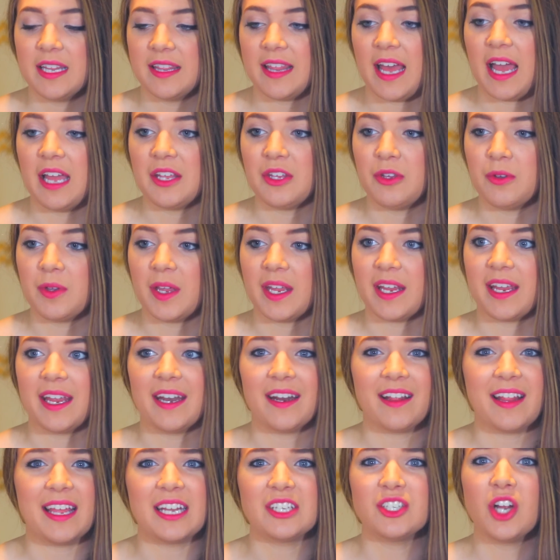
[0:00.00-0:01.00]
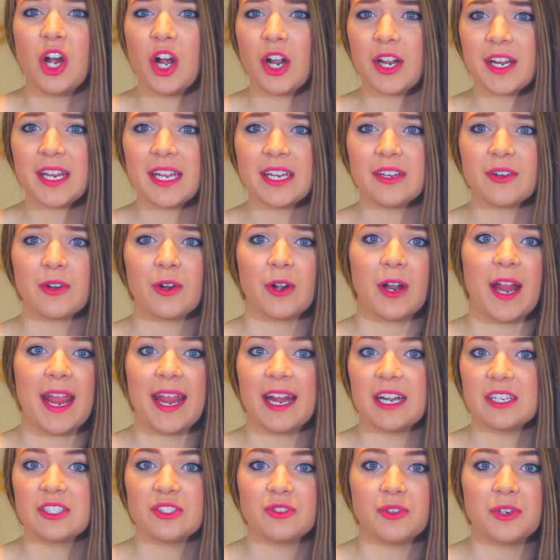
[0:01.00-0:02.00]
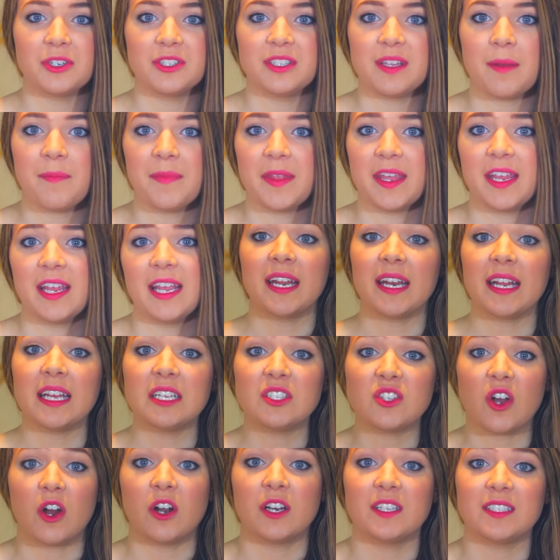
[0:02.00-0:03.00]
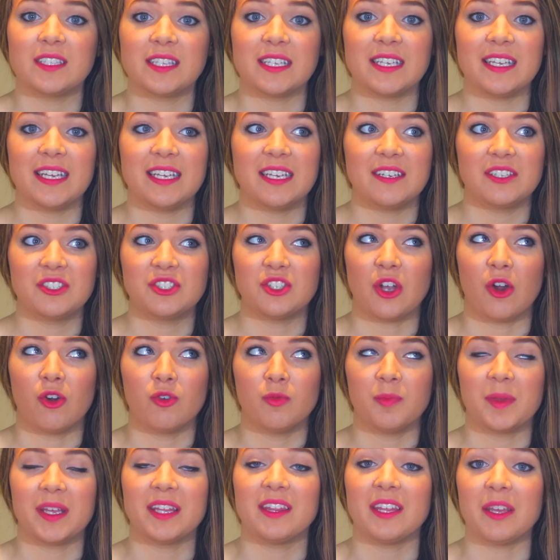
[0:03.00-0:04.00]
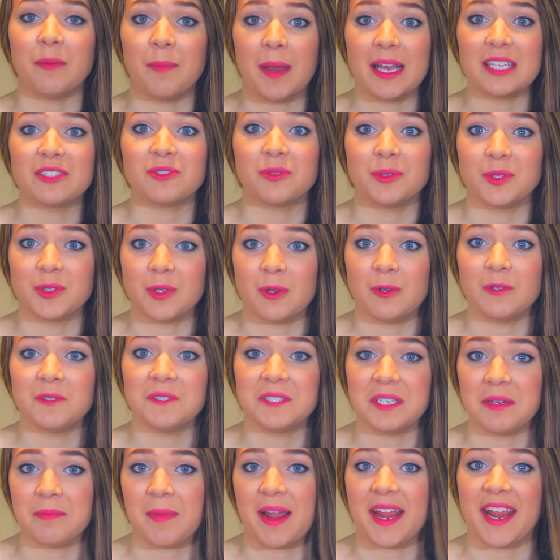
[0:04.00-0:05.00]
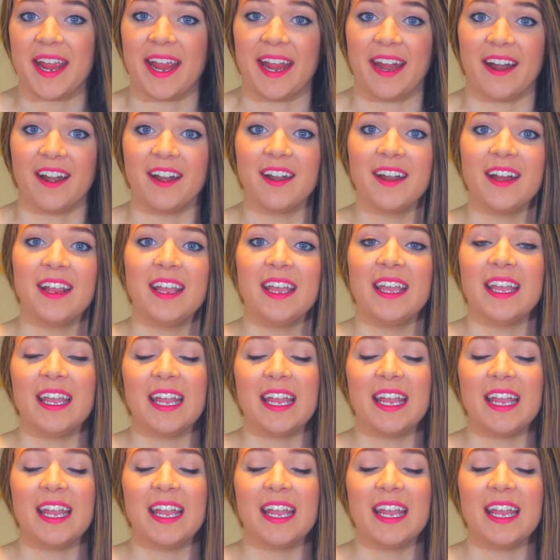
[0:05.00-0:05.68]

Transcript: that you can get at like Target or a hair store or something. It has honestly shown me the best results in my hair.